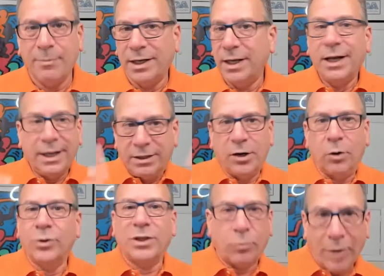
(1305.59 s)
but
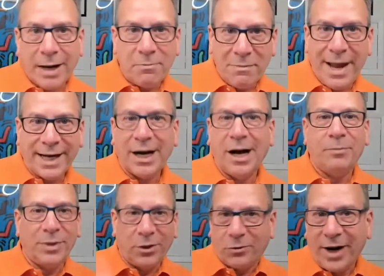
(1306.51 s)
with the right
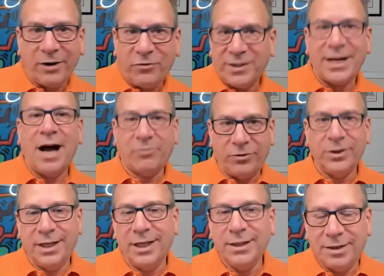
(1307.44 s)
makeup and the right
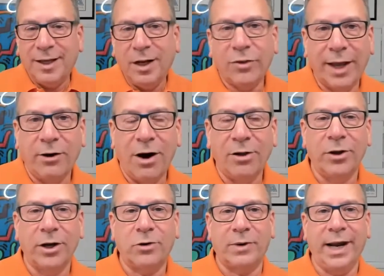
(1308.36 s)
photography, they all
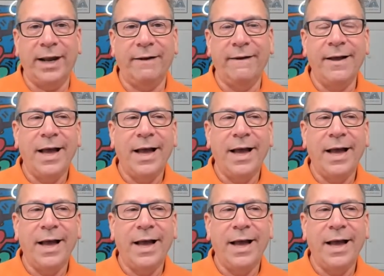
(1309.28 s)
look great.